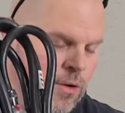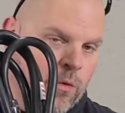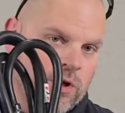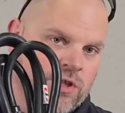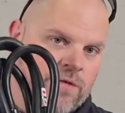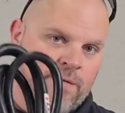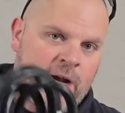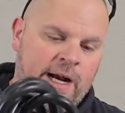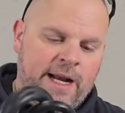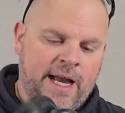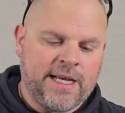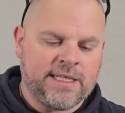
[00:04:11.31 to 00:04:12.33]
which is
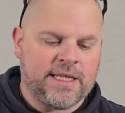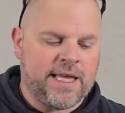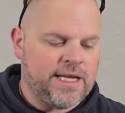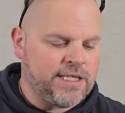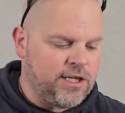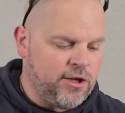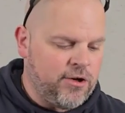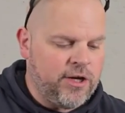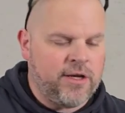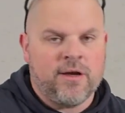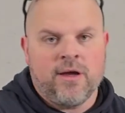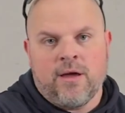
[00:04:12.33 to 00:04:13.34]
very nice that that's
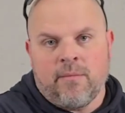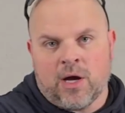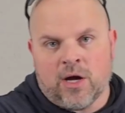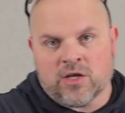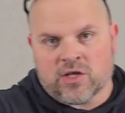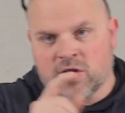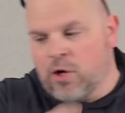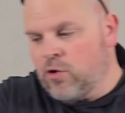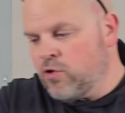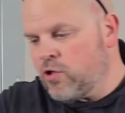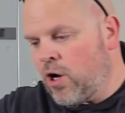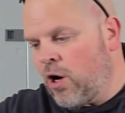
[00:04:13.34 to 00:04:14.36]
included because
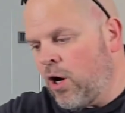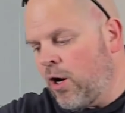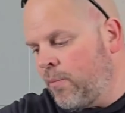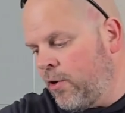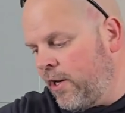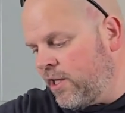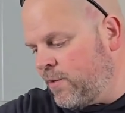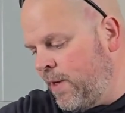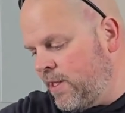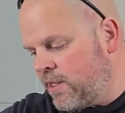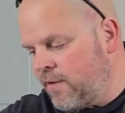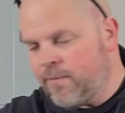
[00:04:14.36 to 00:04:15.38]
those are pretty
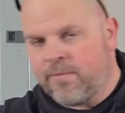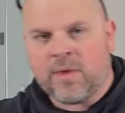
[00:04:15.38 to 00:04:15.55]
expensive.